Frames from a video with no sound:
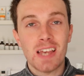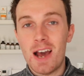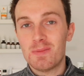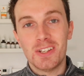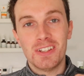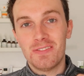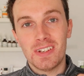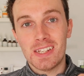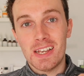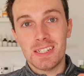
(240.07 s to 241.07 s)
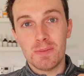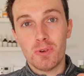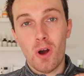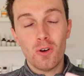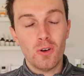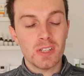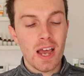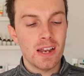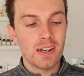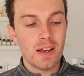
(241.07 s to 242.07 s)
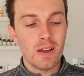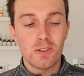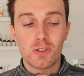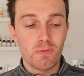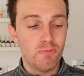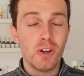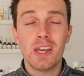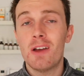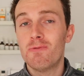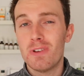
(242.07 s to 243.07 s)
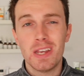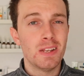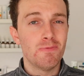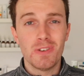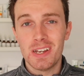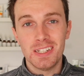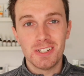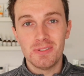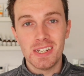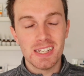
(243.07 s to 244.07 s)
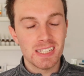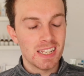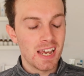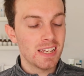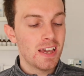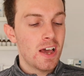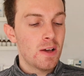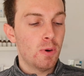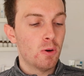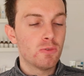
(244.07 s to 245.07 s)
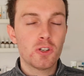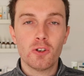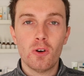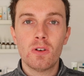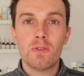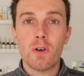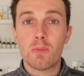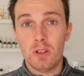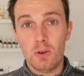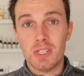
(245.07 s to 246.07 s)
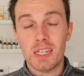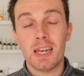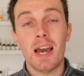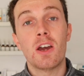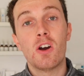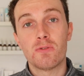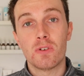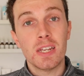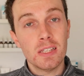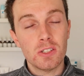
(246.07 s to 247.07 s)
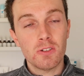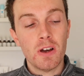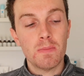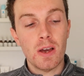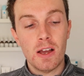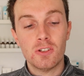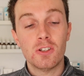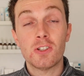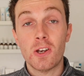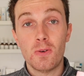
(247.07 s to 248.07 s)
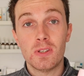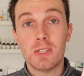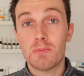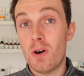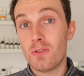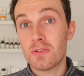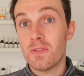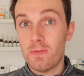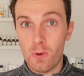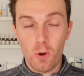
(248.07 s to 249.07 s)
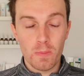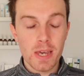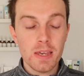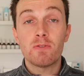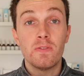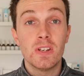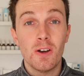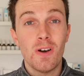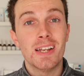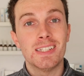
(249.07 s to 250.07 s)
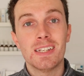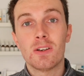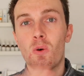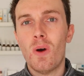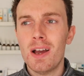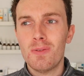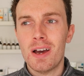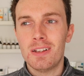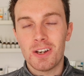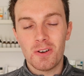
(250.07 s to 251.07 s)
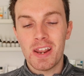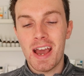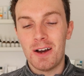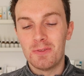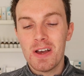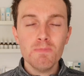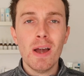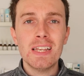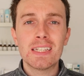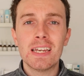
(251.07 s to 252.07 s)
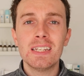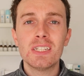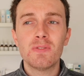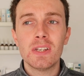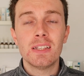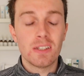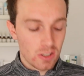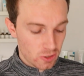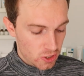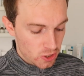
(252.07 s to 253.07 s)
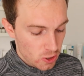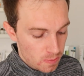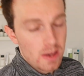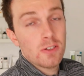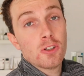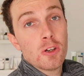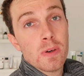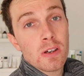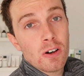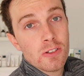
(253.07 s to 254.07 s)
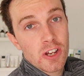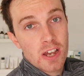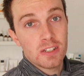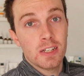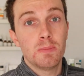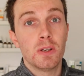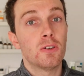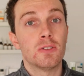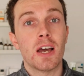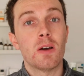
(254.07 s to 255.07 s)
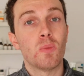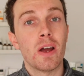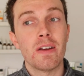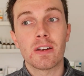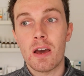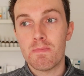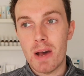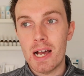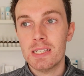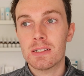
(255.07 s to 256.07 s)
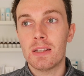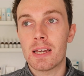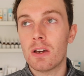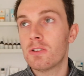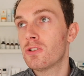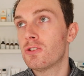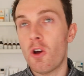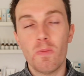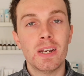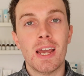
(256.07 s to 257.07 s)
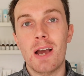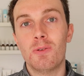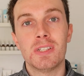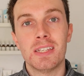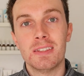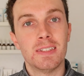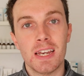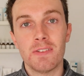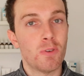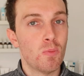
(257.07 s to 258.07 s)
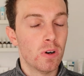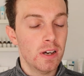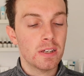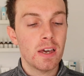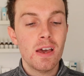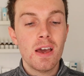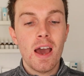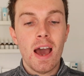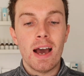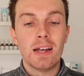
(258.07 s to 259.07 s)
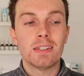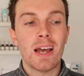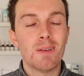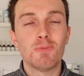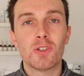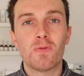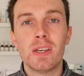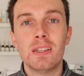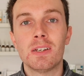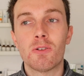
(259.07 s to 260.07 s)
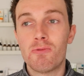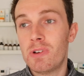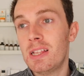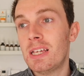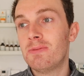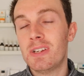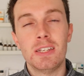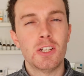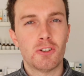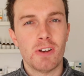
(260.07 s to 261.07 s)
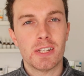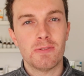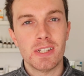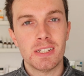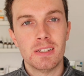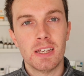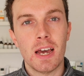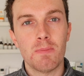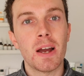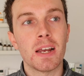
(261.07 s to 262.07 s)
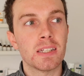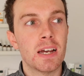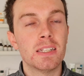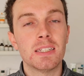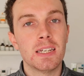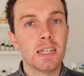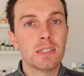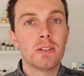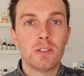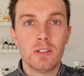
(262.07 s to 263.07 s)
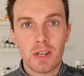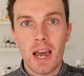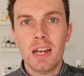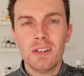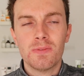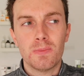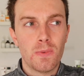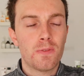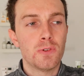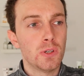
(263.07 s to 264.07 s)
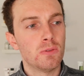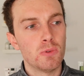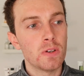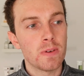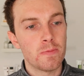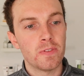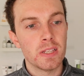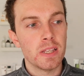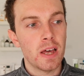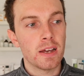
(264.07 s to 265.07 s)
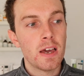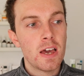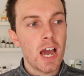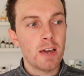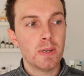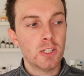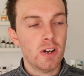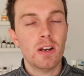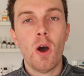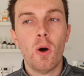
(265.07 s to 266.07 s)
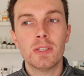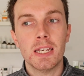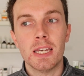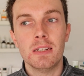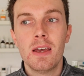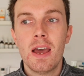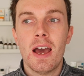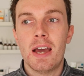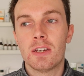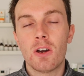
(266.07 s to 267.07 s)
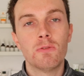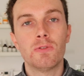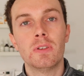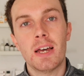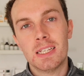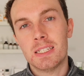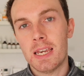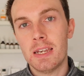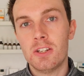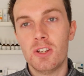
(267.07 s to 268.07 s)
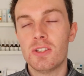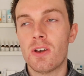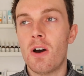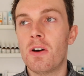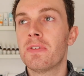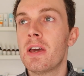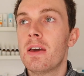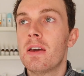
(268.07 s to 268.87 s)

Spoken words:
is absolutely fantastic product, and I really do need it today. But Rashawn from Glow Skincare over on Instagram actually chose this product for me for a video I did quite a while ago now. My skin is feeling super congested because I'm wearing a mask like so many hours in the day from work. And I'm just feeling really stressed recently, and my anxiety is, you know, kind of through the roof. I'm feeling like I've been trying to hold it in, and I go through like stages of